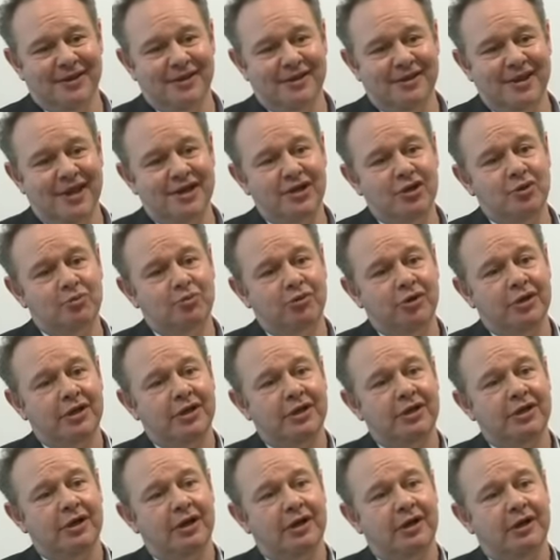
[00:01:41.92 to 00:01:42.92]
then you
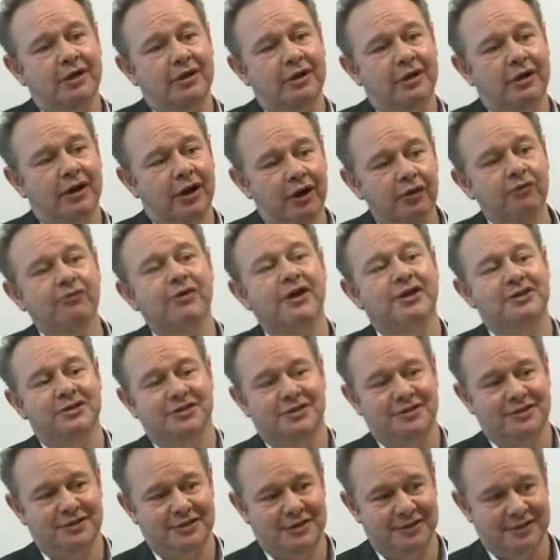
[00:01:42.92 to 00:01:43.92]
bring an
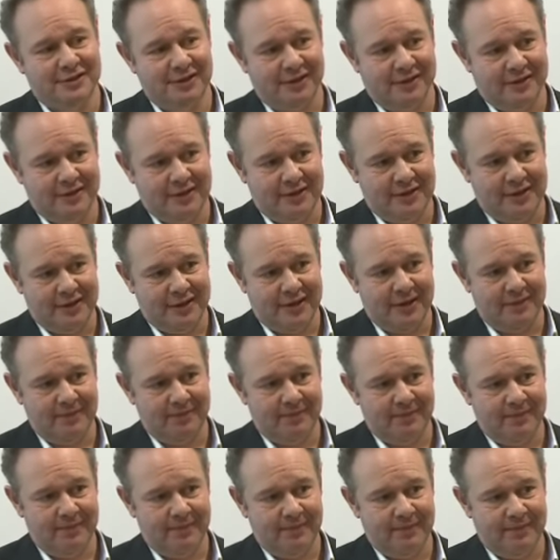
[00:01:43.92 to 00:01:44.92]
unregistered design claim.
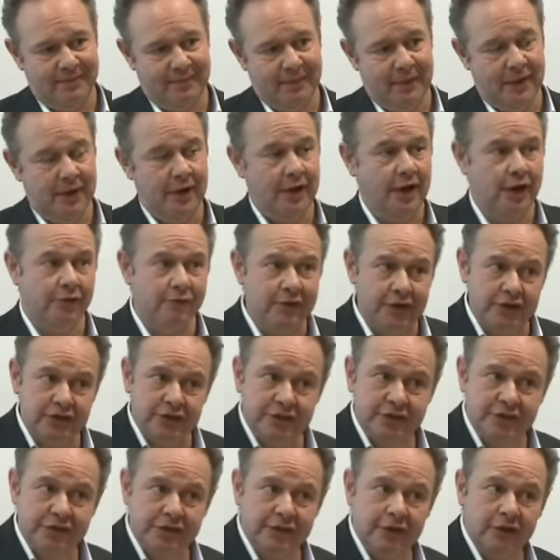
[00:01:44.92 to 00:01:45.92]

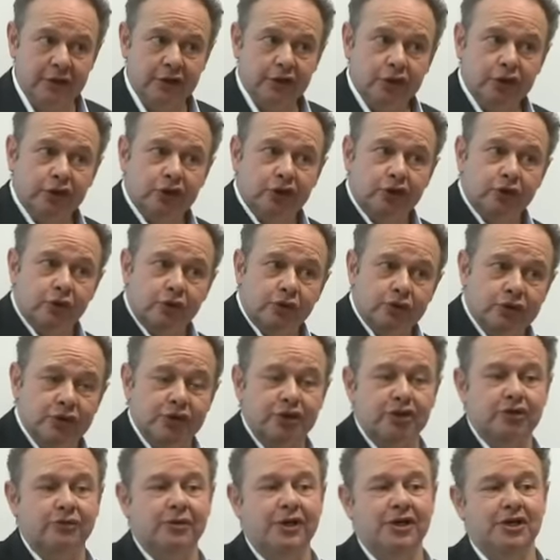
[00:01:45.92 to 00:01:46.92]
Unregistered design, shorter
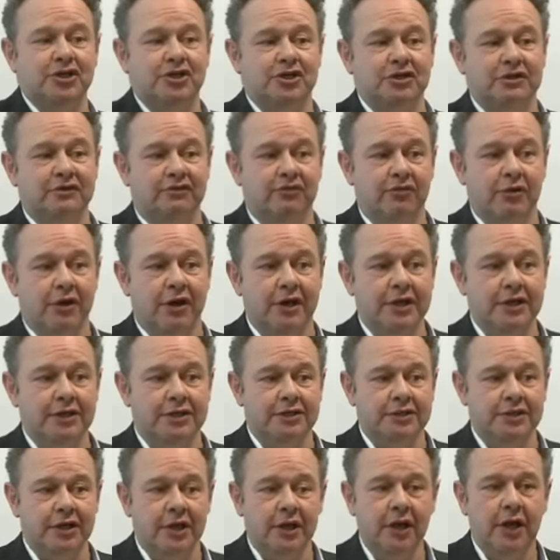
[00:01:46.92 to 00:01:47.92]
duration of
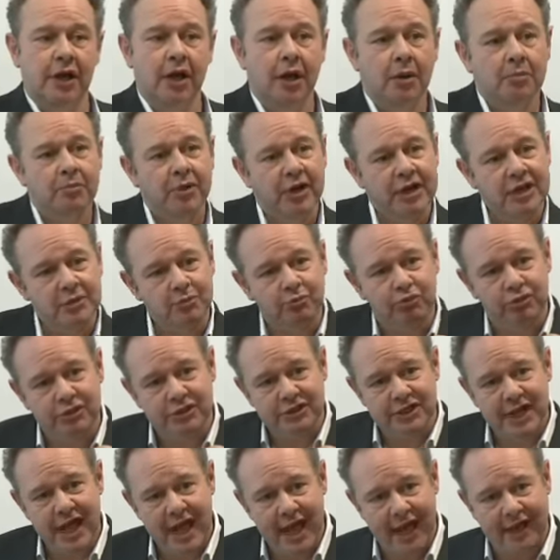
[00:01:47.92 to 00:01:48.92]
right, but it
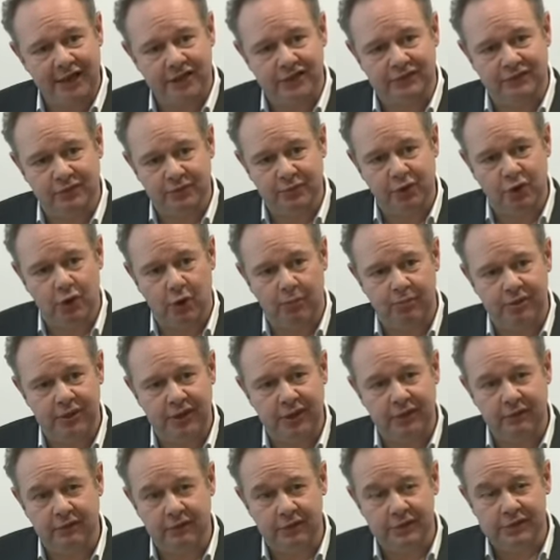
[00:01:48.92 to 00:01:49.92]
protects from
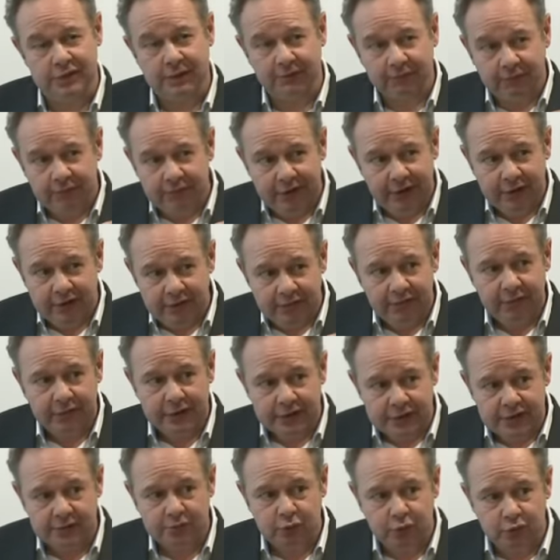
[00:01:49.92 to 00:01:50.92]
copying some very,
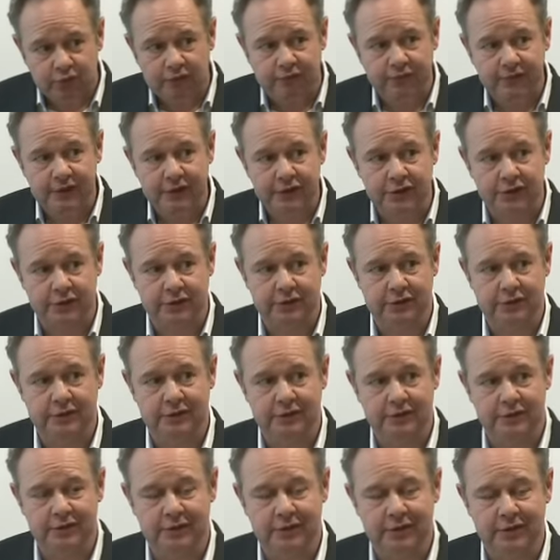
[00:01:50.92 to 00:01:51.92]
very small
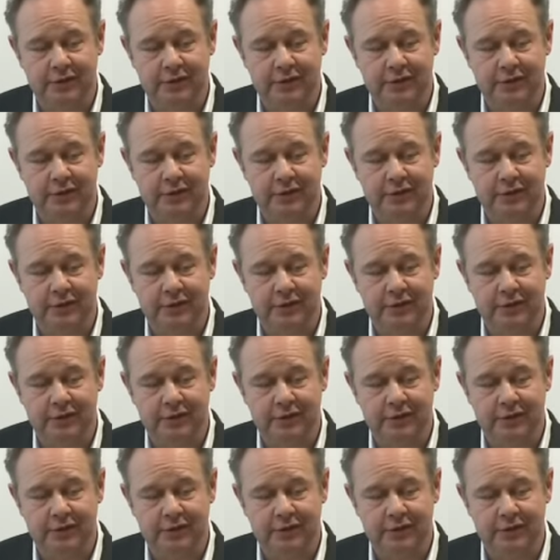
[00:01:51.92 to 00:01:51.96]
features.